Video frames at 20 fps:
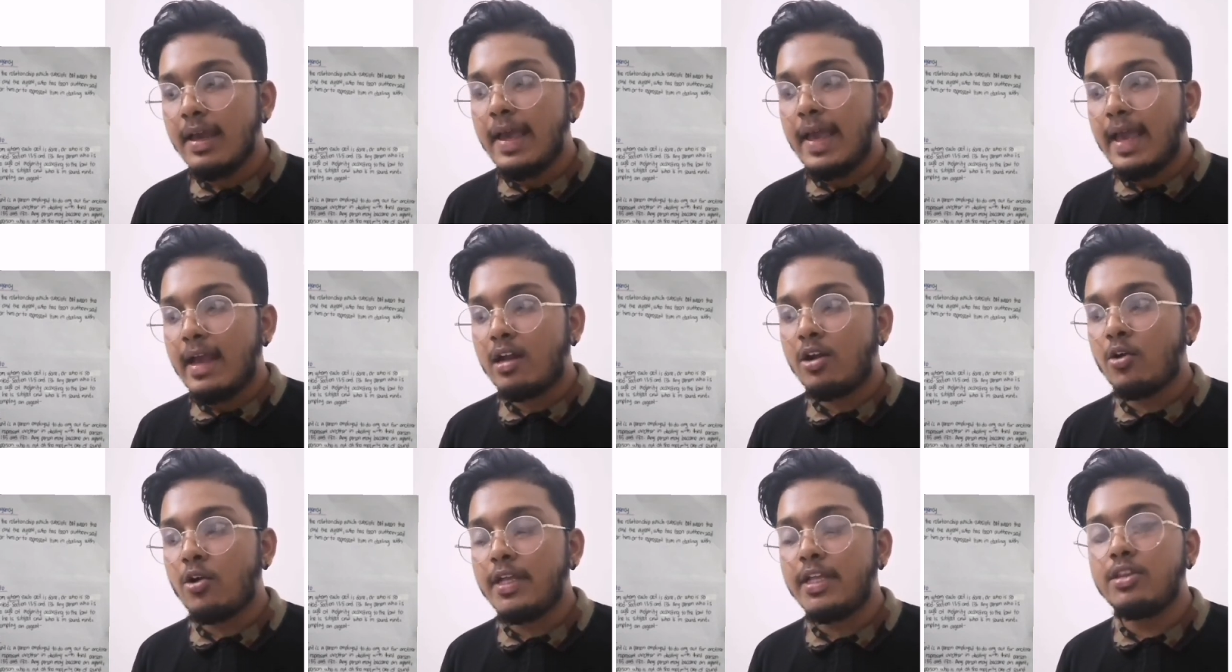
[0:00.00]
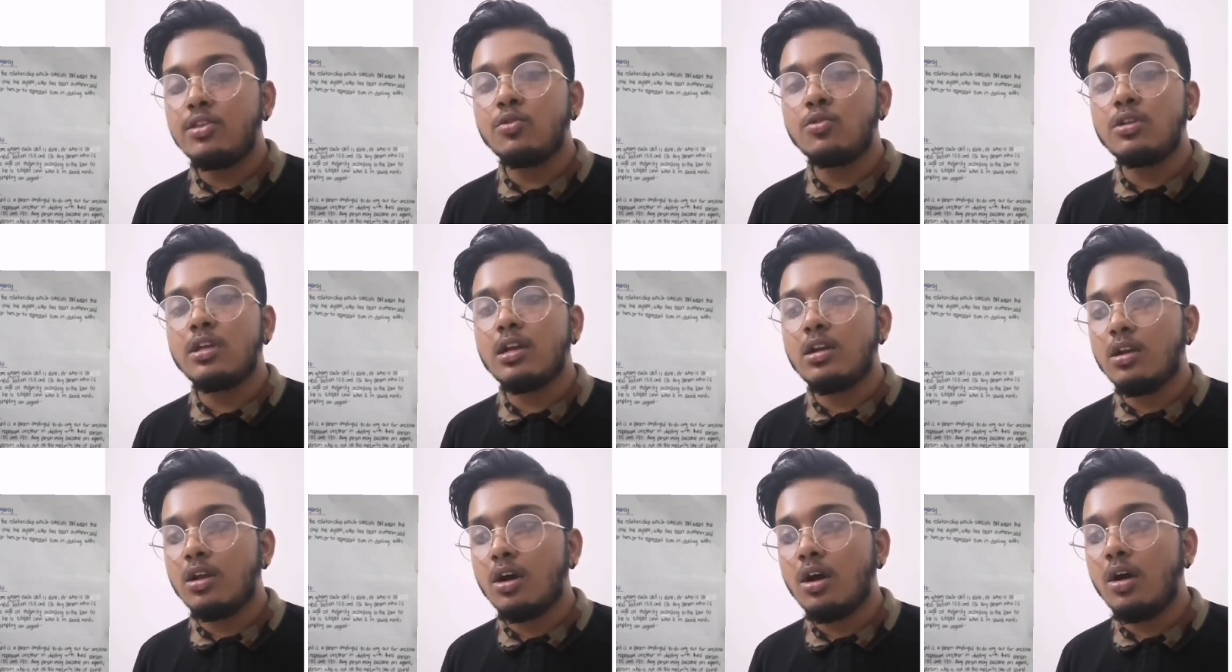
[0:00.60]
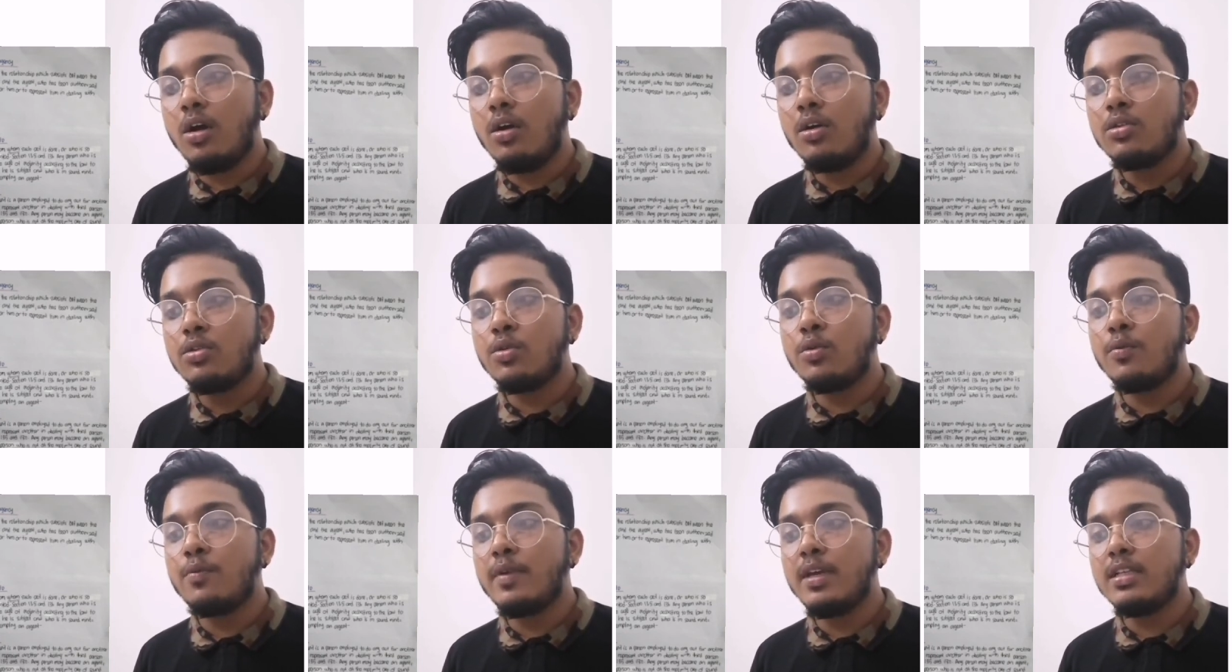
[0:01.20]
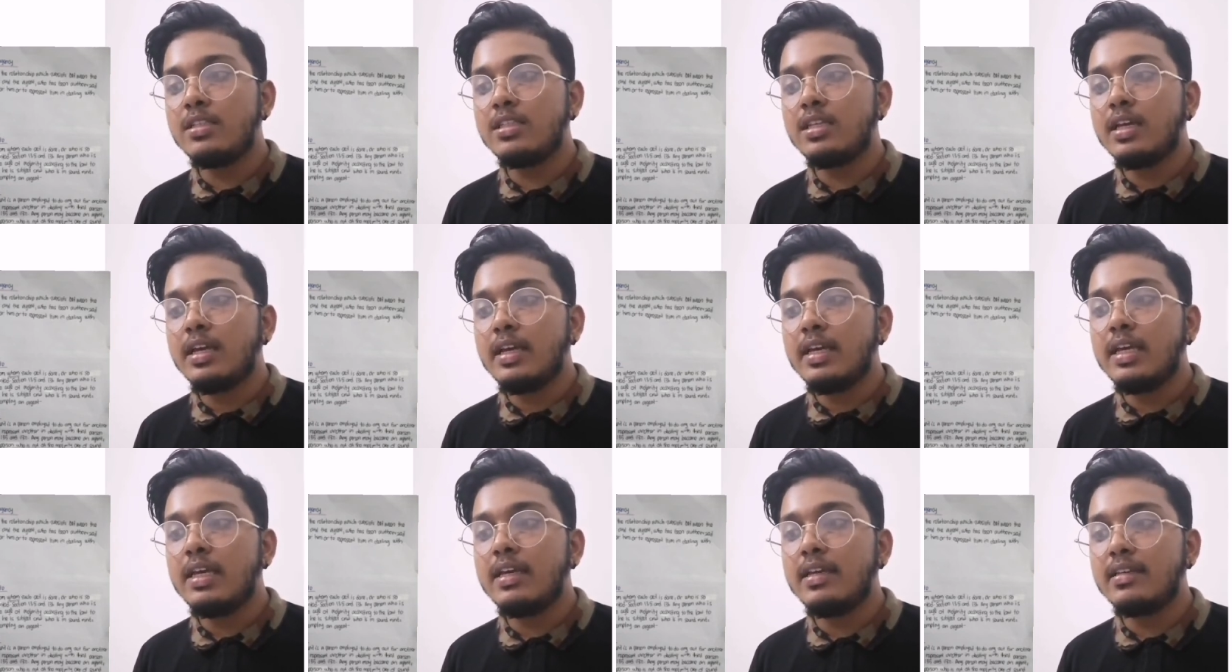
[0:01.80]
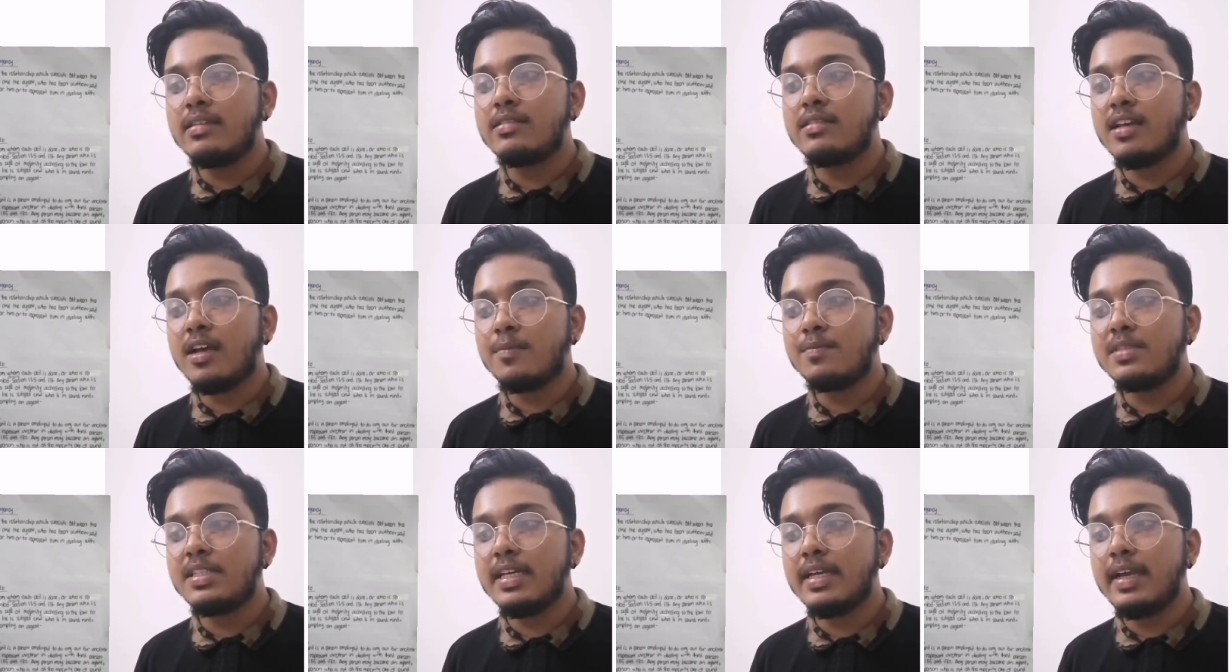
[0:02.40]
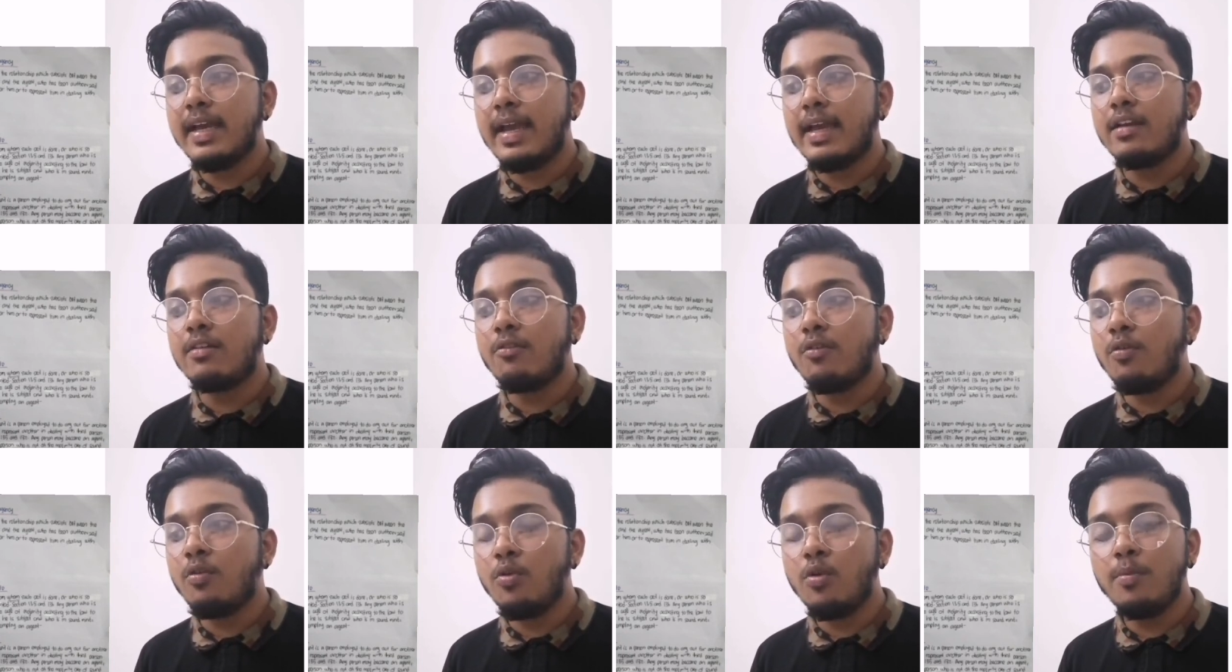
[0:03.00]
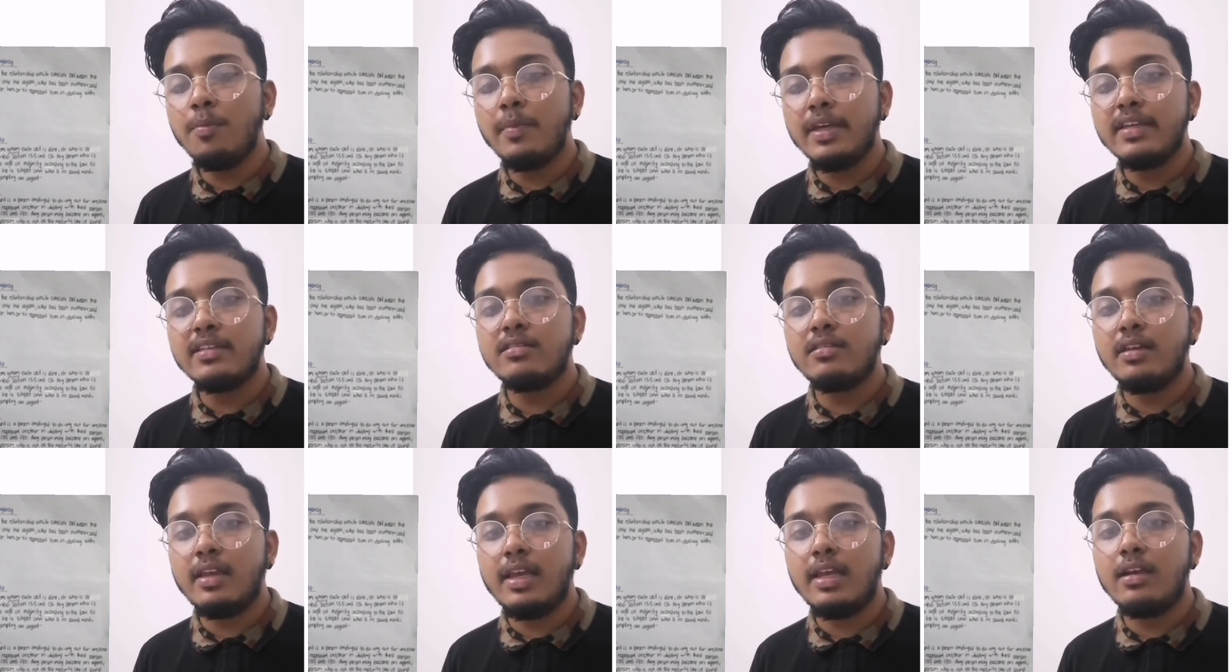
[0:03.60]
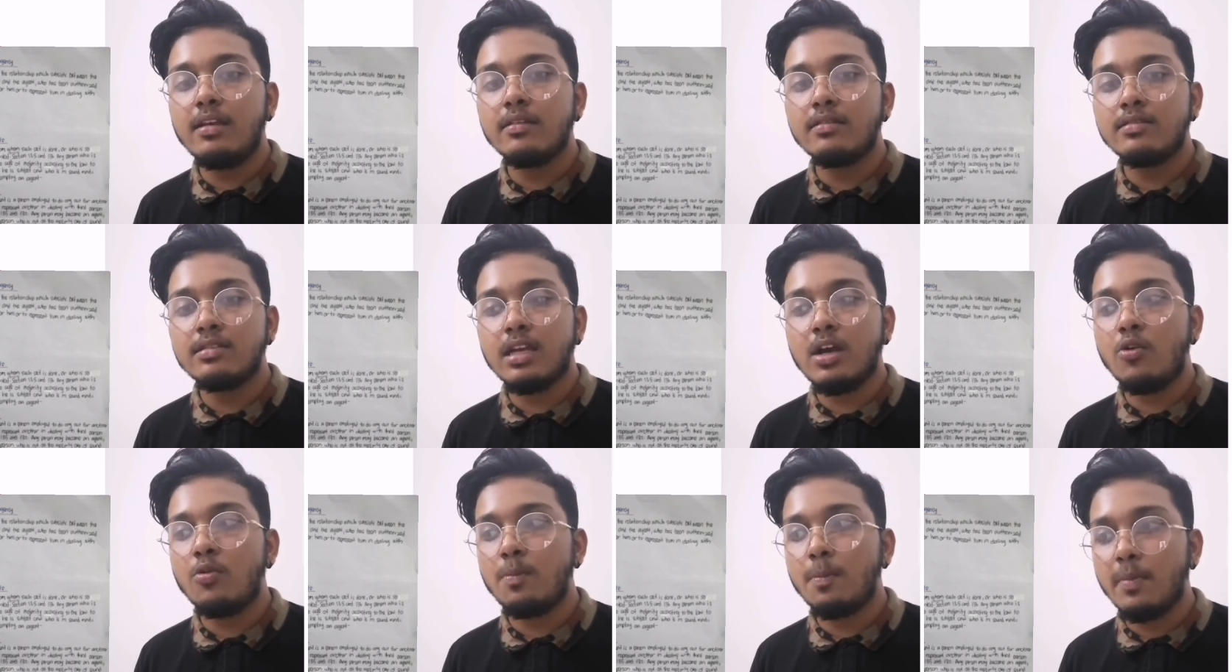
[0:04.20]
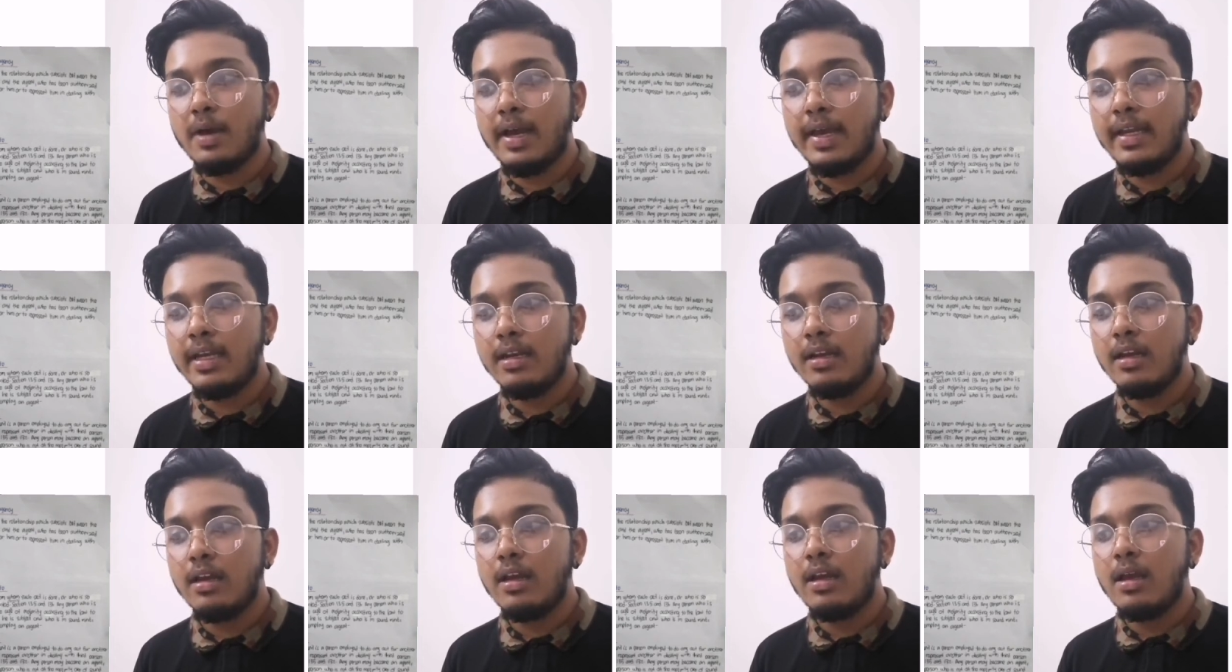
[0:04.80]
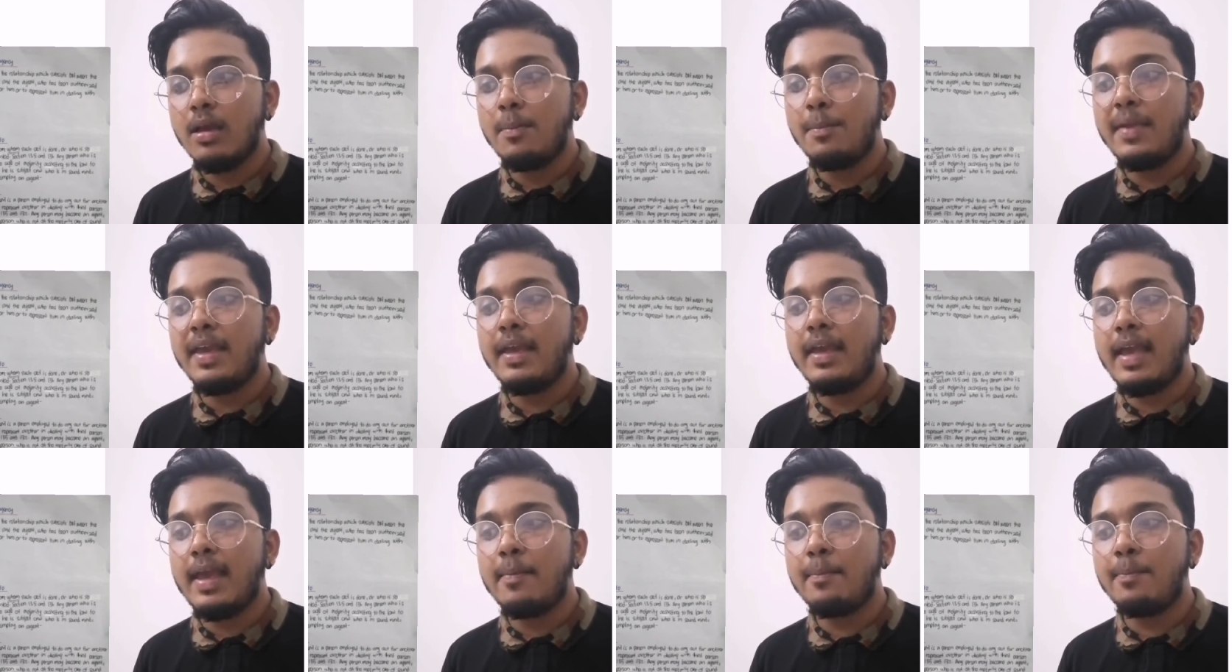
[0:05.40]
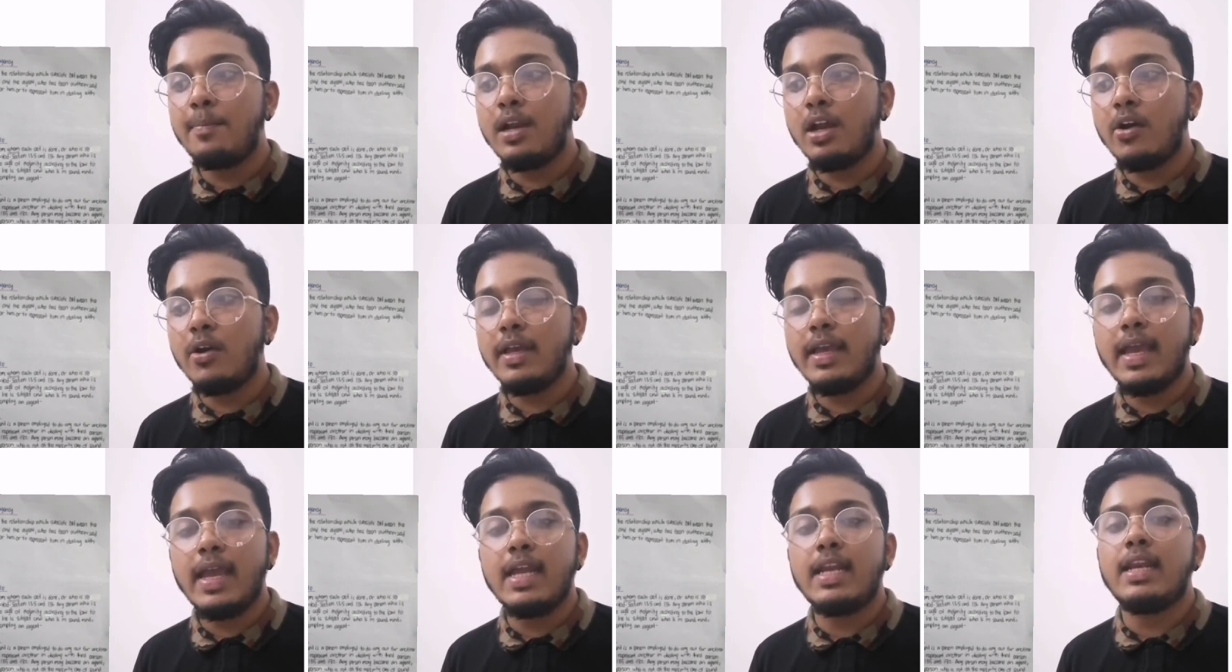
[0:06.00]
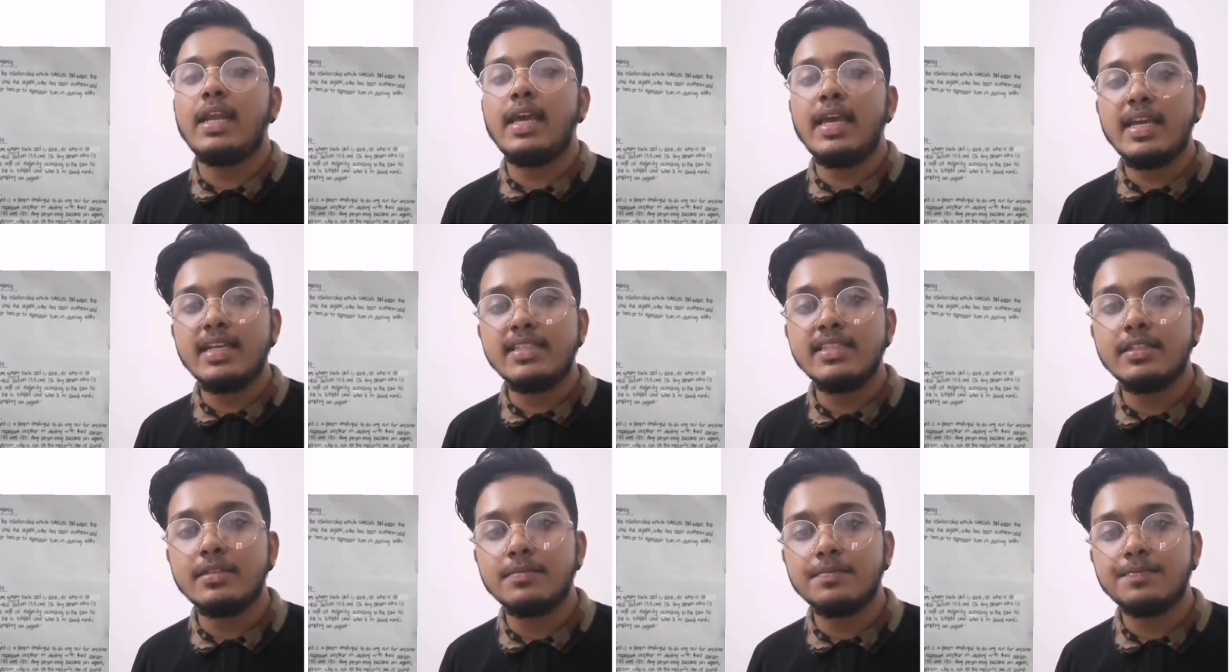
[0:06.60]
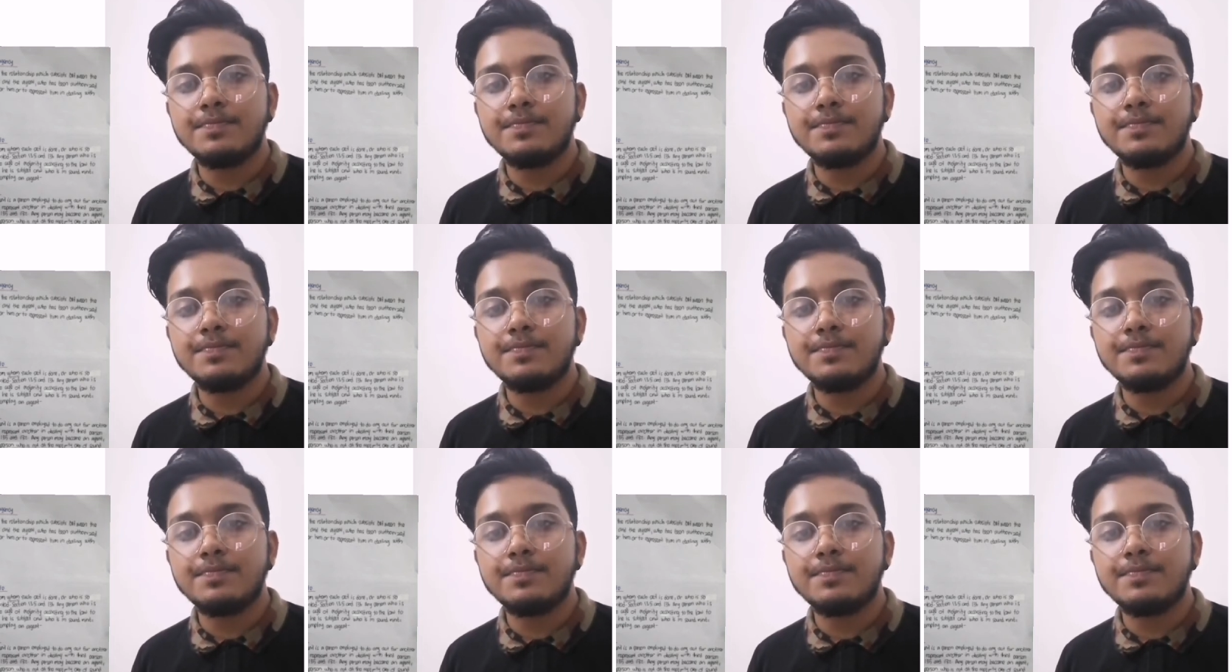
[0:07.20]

according to the law to which he is subject and whom is in sound mind, may employ an agent.